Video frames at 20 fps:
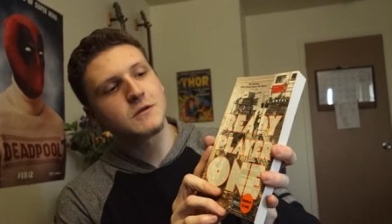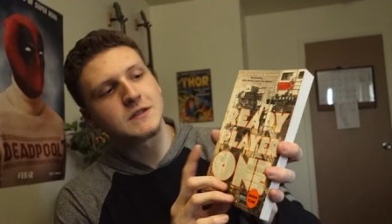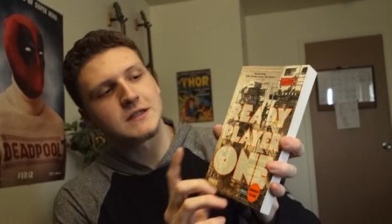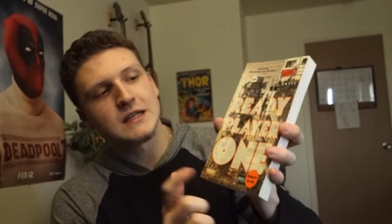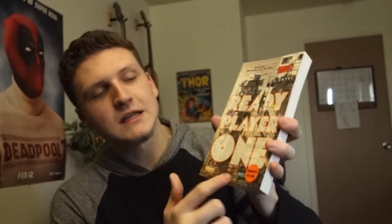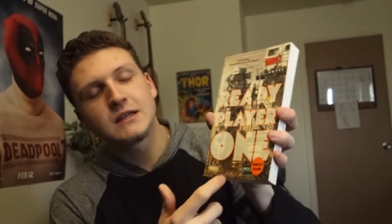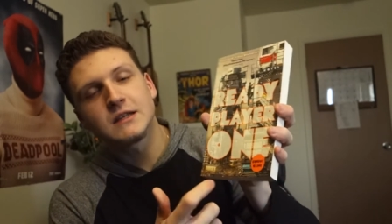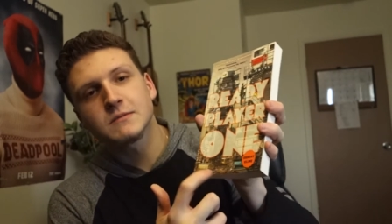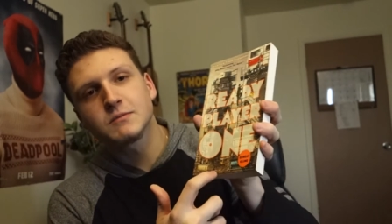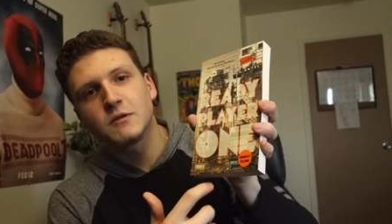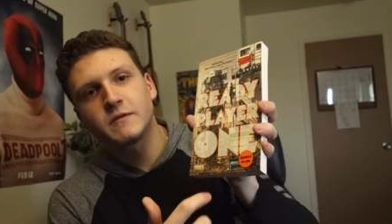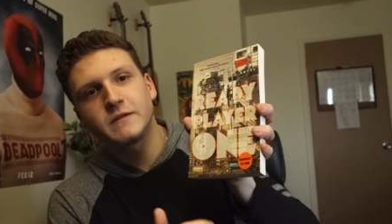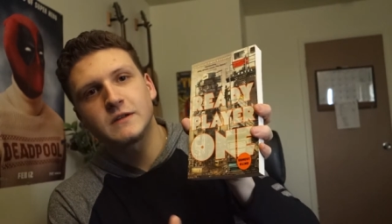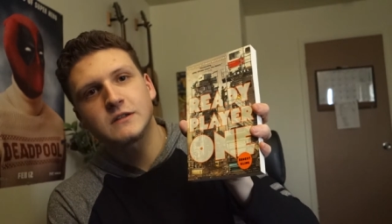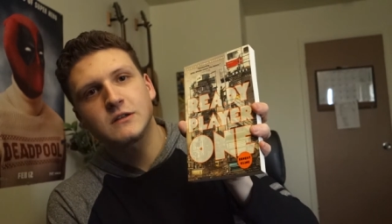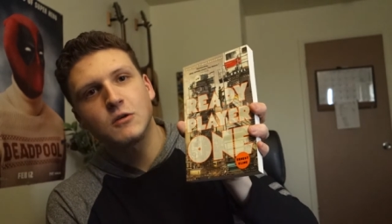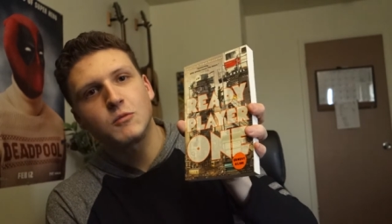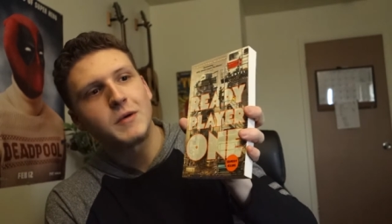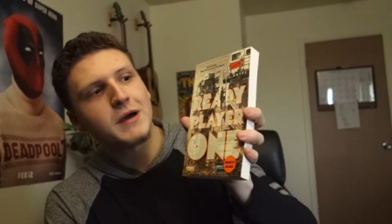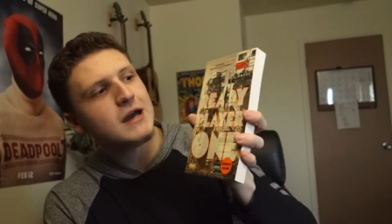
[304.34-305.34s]
see this movie
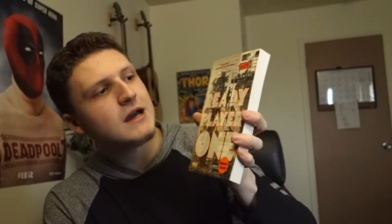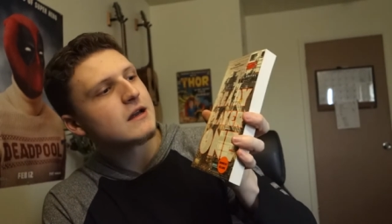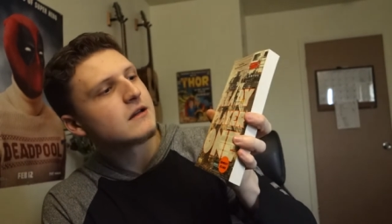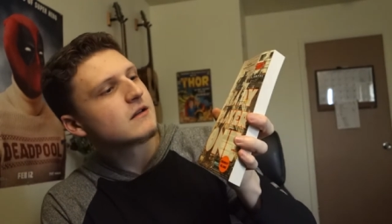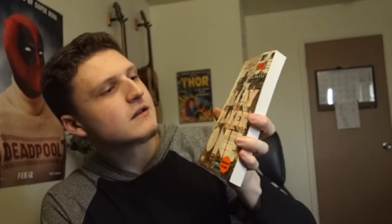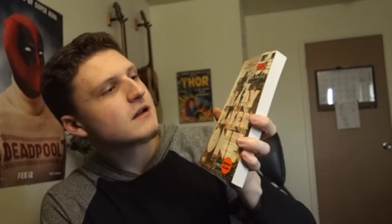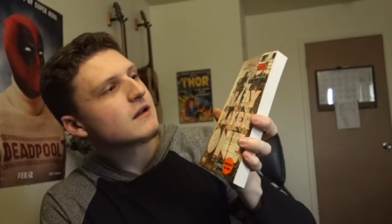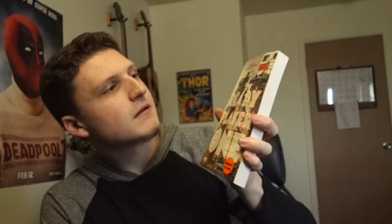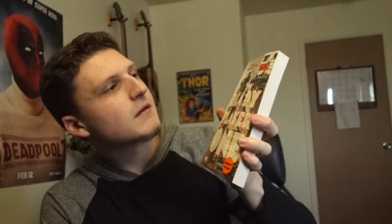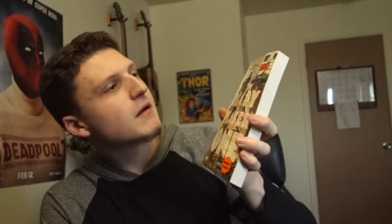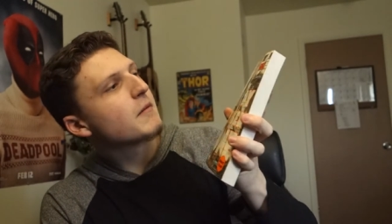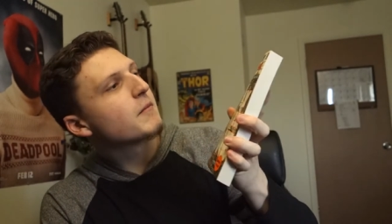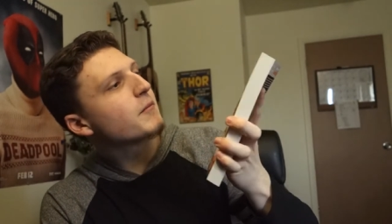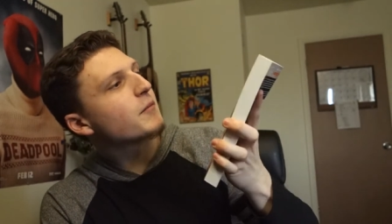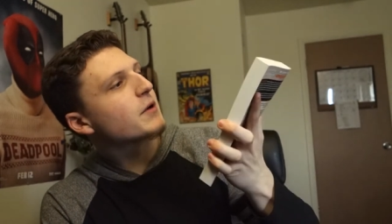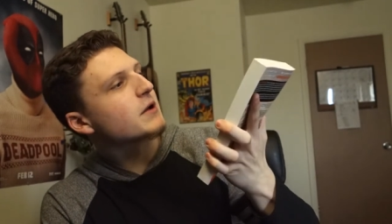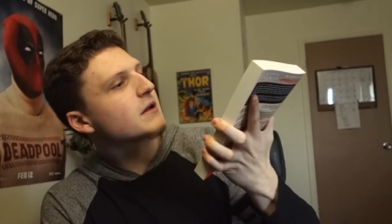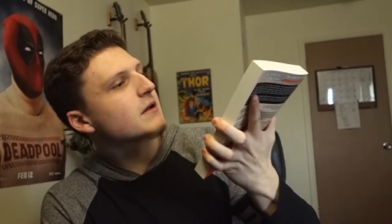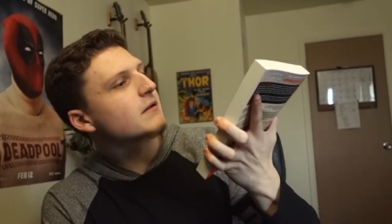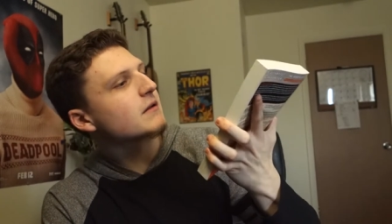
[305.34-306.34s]
so bad,
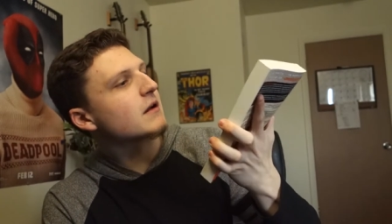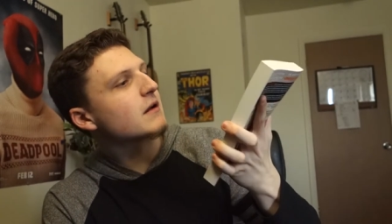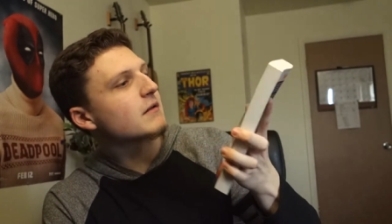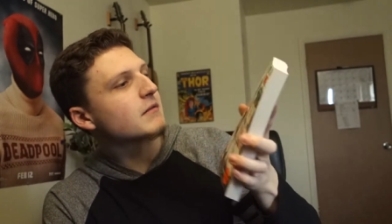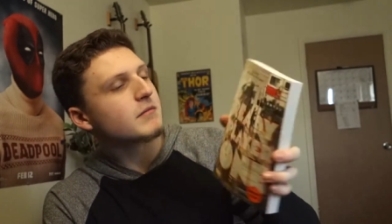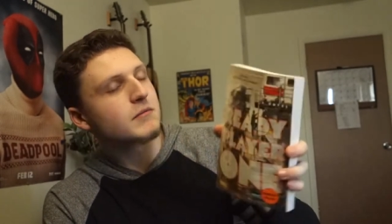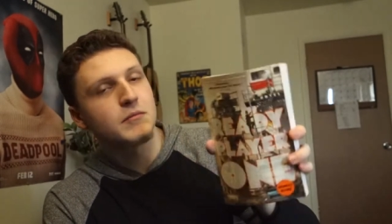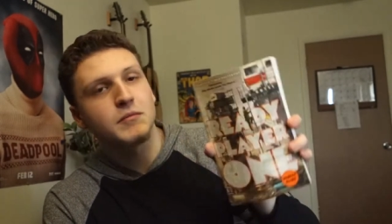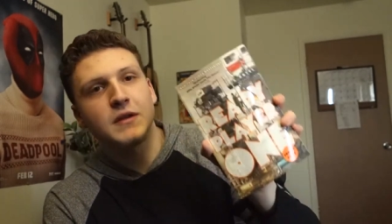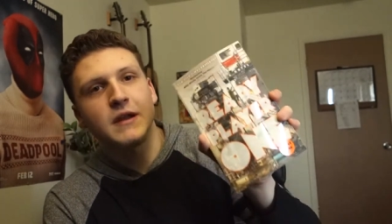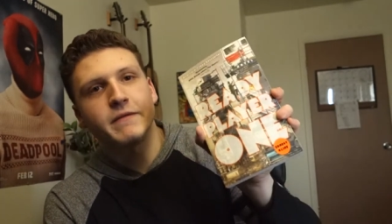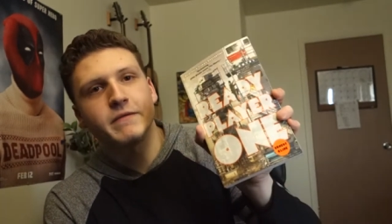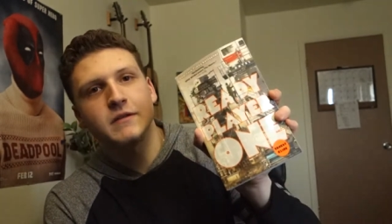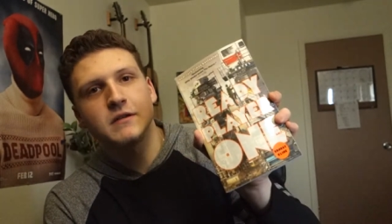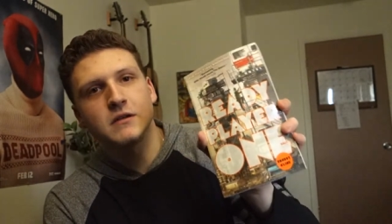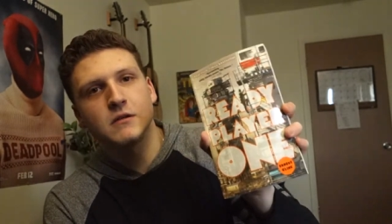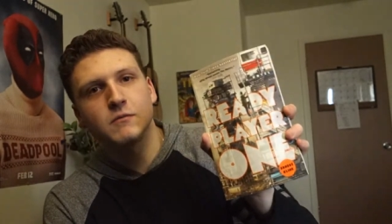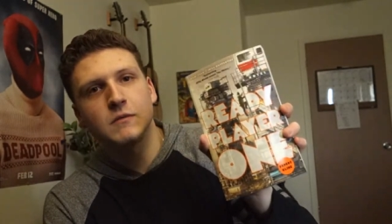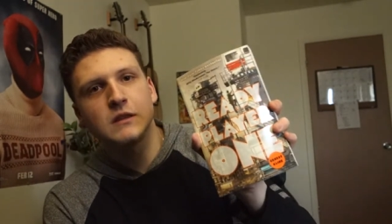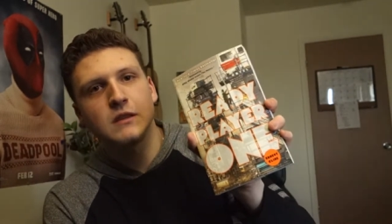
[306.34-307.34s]
but definitely
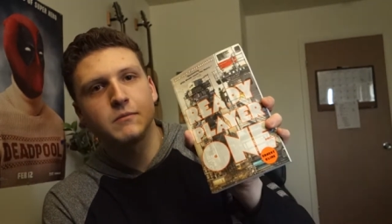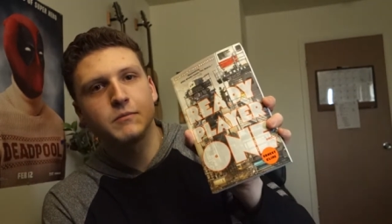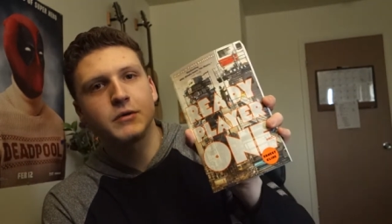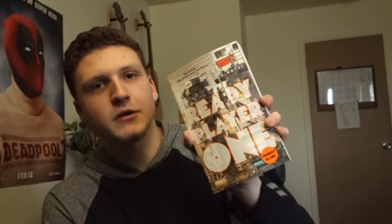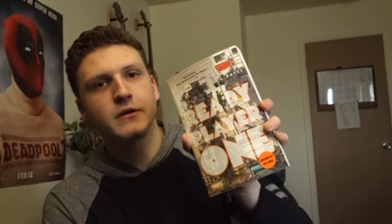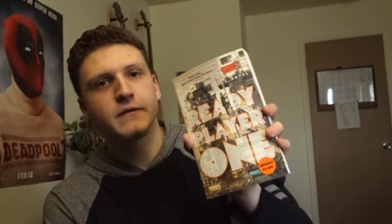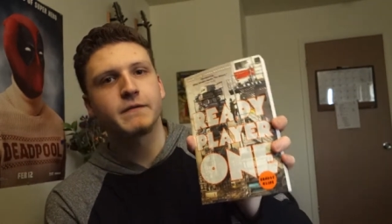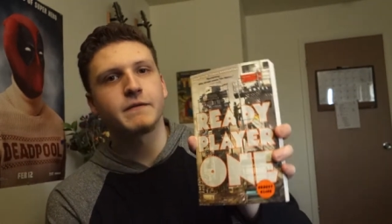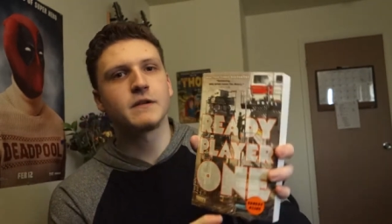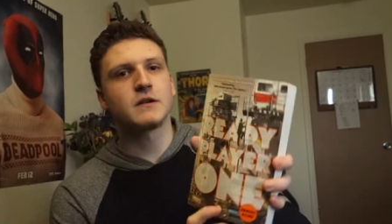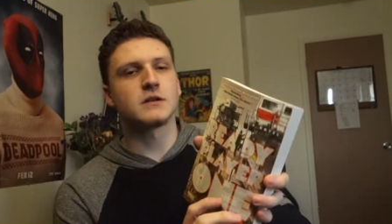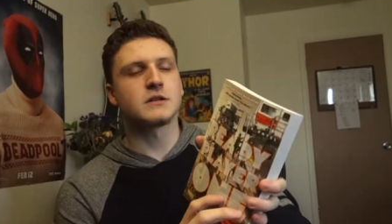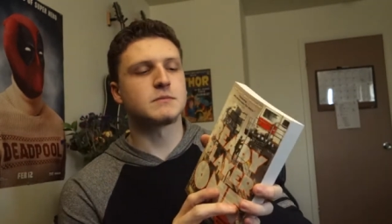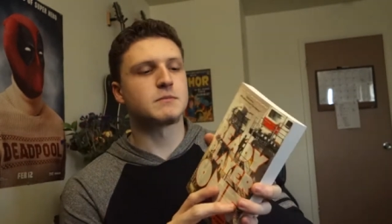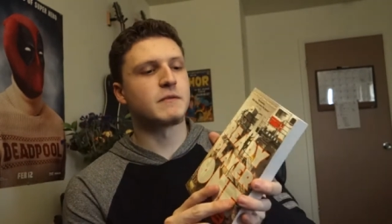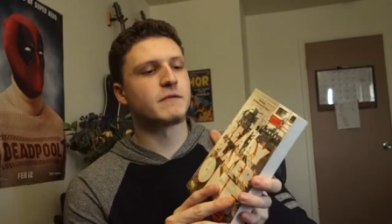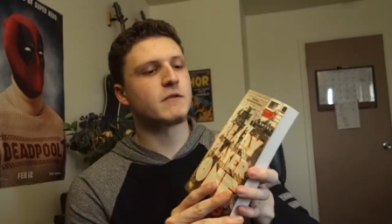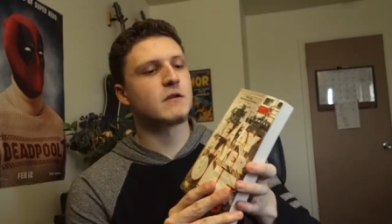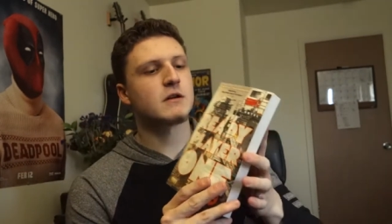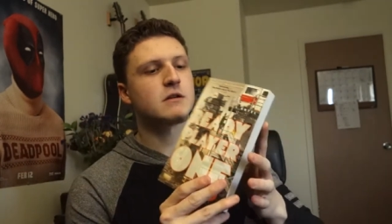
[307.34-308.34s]
going to read the book first
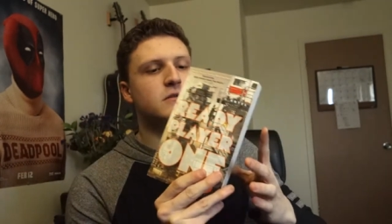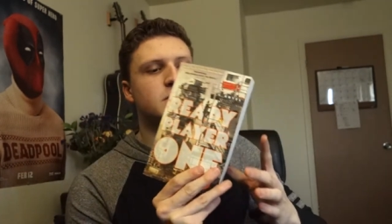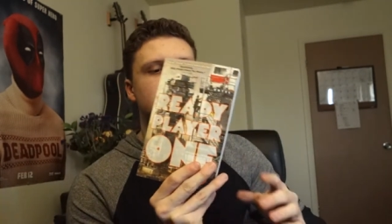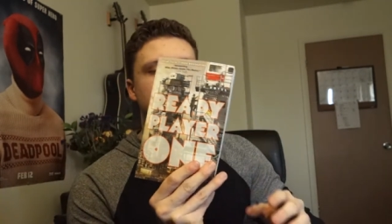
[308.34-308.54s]
before I go